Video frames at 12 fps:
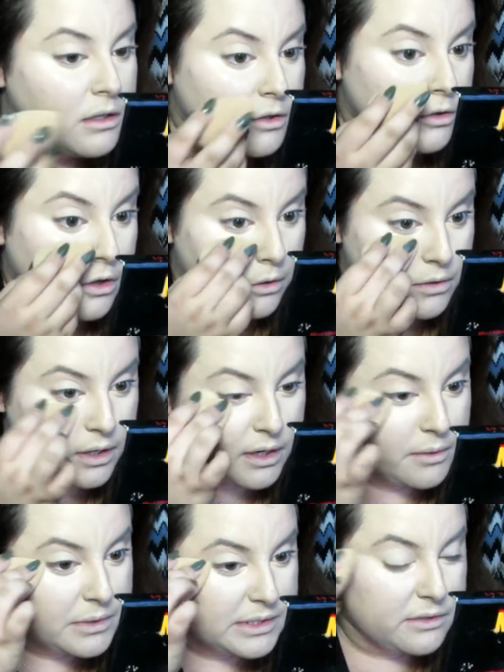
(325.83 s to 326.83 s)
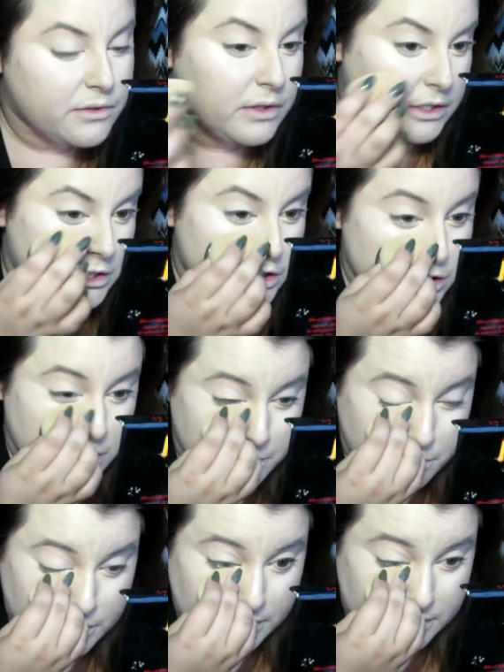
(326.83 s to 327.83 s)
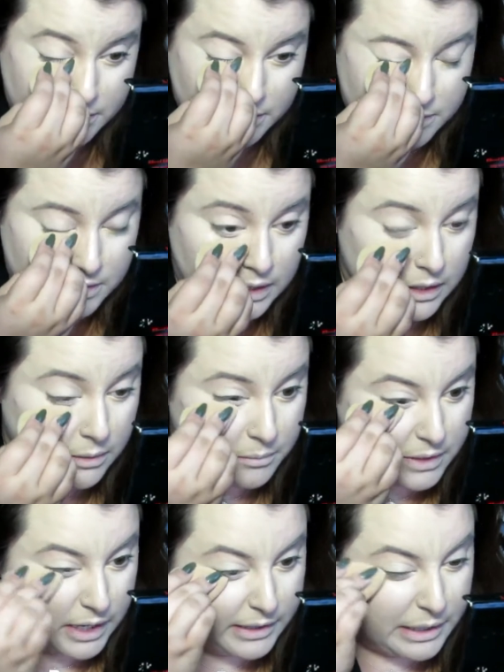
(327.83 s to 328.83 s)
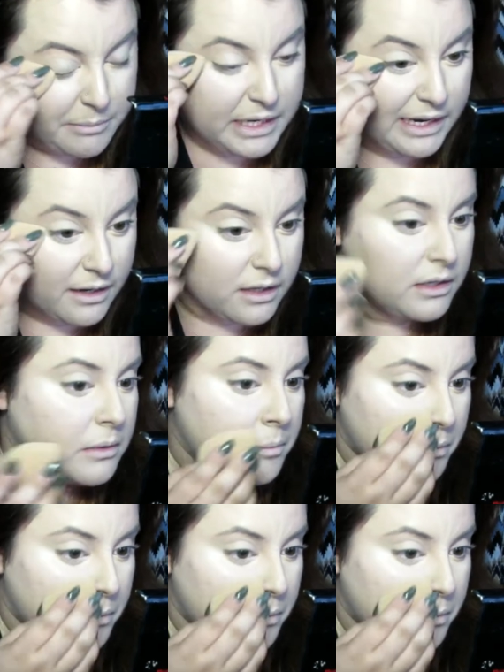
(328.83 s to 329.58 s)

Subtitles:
you know that I was in a relationship with a guy named Nick,